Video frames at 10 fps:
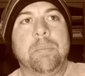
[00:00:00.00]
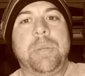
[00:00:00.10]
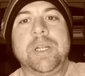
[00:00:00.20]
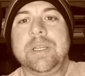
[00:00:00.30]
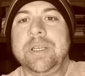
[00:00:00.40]

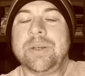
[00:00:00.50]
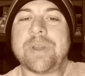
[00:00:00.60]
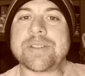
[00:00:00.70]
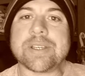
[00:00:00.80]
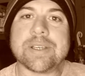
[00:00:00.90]
but you know,
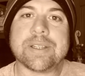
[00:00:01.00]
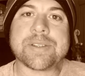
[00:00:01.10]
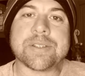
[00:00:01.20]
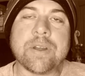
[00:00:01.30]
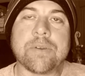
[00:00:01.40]
that's a
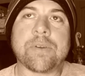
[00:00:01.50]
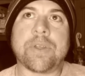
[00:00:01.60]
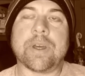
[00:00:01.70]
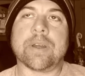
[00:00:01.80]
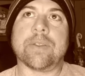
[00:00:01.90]
that's another
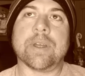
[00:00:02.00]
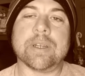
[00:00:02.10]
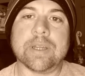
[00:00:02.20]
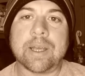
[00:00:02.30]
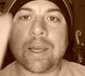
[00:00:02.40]
thing
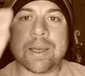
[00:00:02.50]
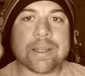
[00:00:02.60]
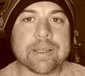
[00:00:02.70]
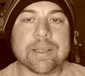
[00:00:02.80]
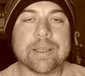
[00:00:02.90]
that I, I
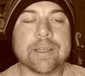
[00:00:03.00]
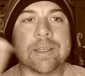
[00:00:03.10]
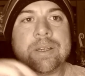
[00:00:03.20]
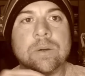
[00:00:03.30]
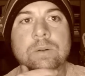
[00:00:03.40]
could
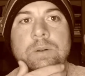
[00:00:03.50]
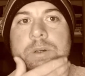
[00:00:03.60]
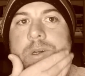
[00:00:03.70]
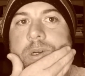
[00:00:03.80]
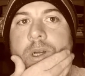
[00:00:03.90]
you know
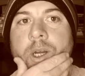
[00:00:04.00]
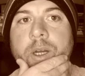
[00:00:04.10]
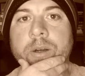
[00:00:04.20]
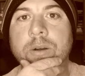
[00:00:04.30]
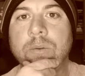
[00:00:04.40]

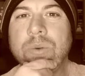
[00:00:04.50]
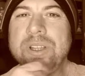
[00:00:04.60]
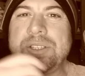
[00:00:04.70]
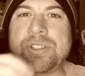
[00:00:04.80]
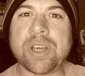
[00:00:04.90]
uh,
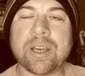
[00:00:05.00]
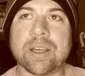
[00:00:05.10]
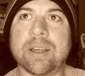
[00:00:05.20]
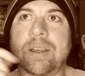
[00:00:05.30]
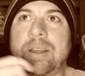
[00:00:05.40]
really
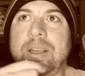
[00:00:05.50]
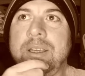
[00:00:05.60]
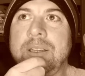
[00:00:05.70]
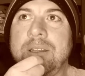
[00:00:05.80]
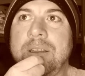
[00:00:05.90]
check
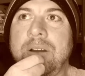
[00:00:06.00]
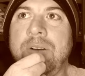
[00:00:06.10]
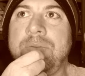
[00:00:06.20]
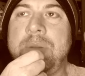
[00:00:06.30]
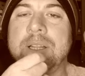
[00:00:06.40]

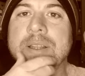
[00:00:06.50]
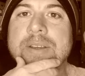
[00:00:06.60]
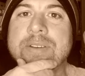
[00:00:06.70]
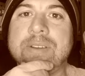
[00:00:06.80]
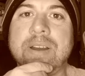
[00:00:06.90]
off my
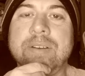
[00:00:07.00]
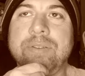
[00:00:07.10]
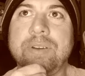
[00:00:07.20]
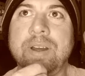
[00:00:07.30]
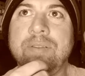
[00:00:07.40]
list.
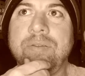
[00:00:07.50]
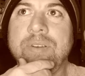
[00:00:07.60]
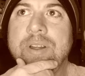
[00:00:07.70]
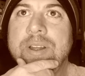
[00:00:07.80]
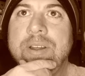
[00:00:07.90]
I've I've
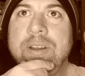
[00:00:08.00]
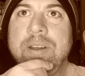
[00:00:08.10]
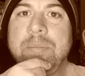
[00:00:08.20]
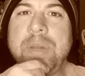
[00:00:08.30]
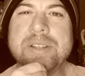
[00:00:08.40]

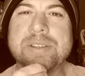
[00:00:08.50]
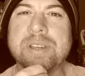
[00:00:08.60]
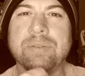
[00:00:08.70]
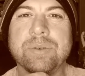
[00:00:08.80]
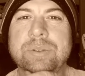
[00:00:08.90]
made
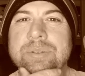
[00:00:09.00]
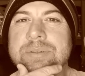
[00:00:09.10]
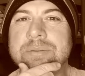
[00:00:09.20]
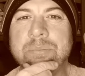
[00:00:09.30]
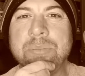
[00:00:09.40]
several
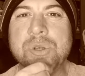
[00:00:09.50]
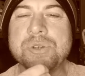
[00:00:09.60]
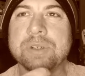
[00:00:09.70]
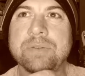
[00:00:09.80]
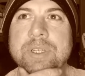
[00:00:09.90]

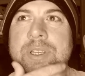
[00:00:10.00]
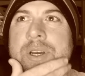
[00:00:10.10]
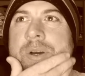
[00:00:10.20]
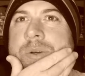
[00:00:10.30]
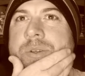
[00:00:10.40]
music
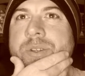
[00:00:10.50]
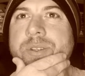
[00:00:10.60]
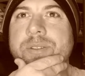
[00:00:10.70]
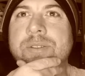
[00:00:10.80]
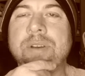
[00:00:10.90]
videos,
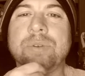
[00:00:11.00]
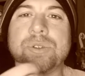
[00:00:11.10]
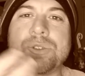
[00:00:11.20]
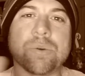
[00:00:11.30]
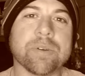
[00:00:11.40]
several
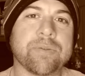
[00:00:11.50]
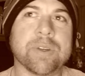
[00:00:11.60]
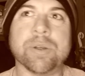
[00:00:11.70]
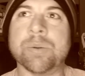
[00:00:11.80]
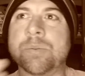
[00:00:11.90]
short
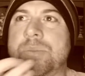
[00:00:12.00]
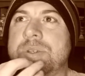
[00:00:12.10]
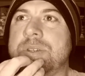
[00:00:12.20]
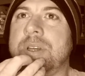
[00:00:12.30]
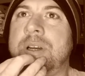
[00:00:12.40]

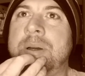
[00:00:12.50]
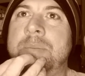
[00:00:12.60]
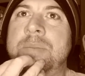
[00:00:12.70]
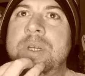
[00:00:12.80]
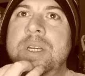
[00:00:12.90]
films,
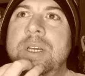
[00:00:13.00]
um,